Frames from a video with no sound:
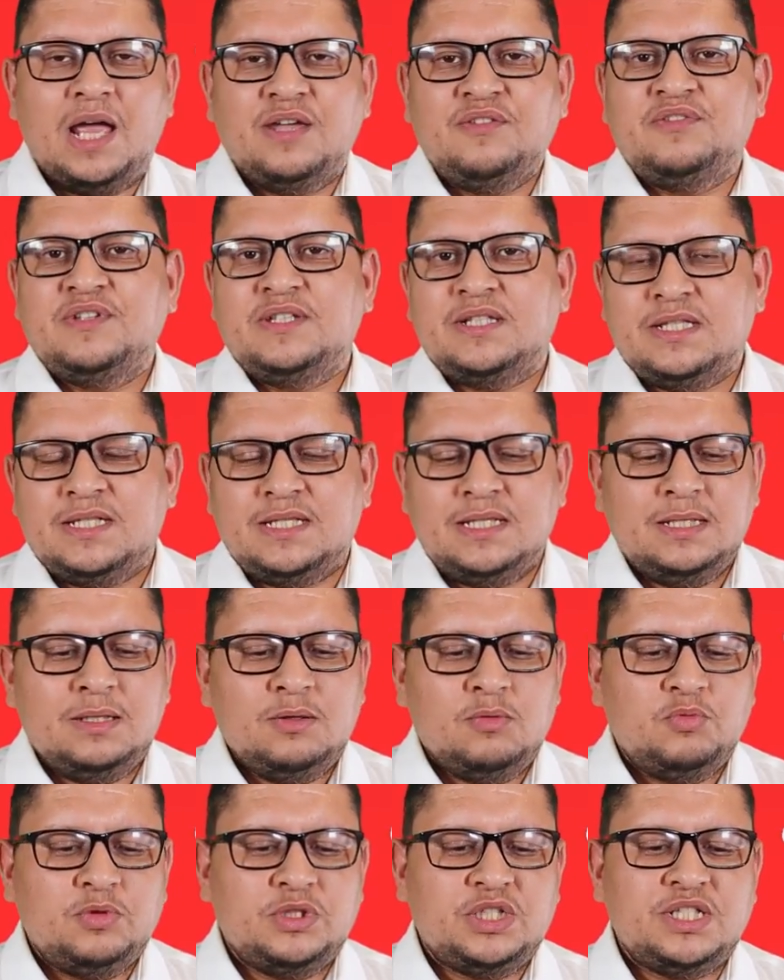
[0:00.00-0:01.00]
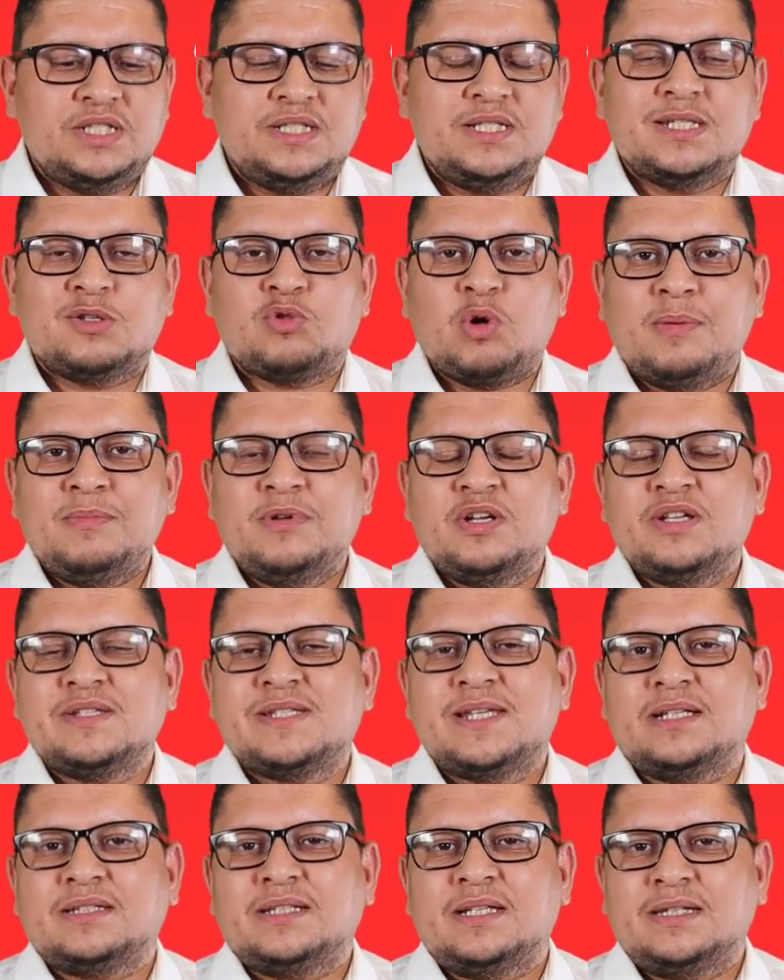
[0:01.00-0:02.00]
IVT, which is describing a
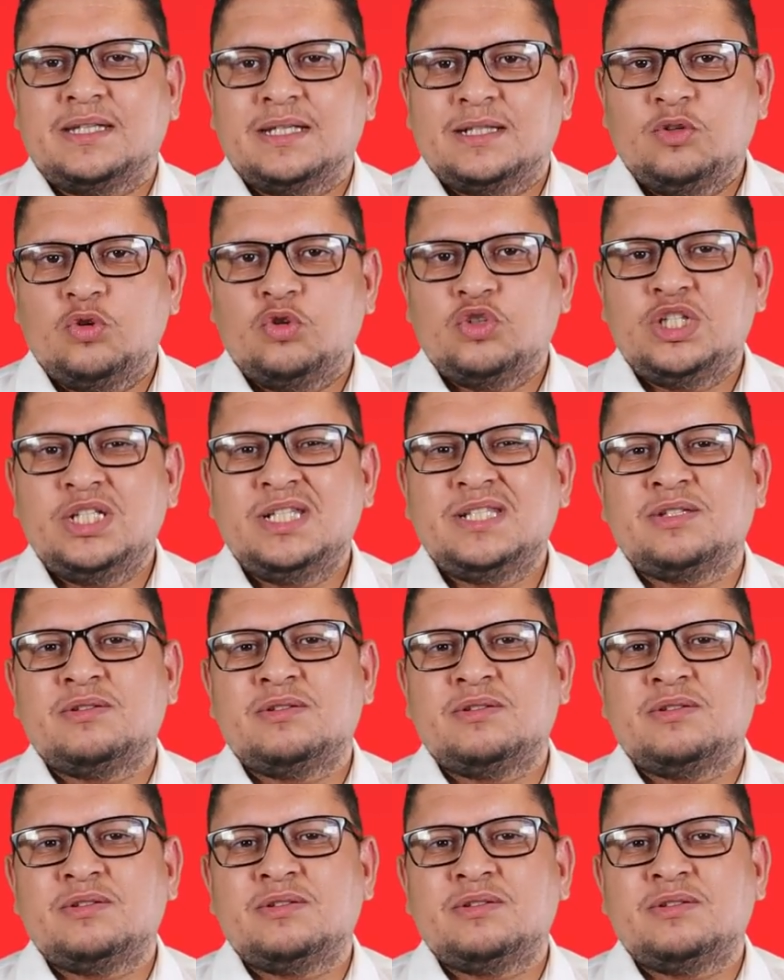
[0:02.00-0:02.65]
certain technology.